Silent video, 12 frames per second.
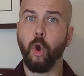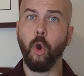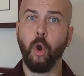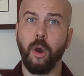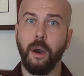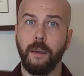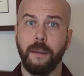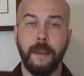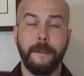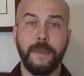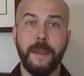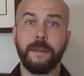or
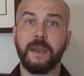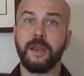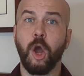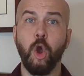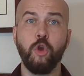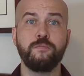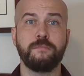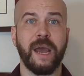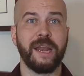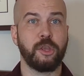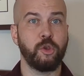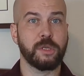people at home
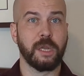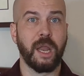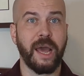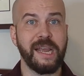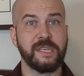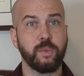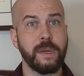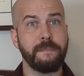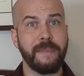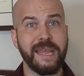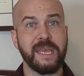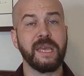might utilize
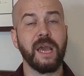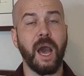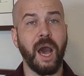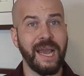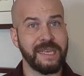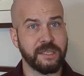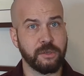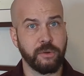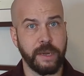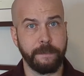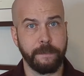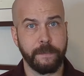when making ice
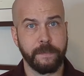cream.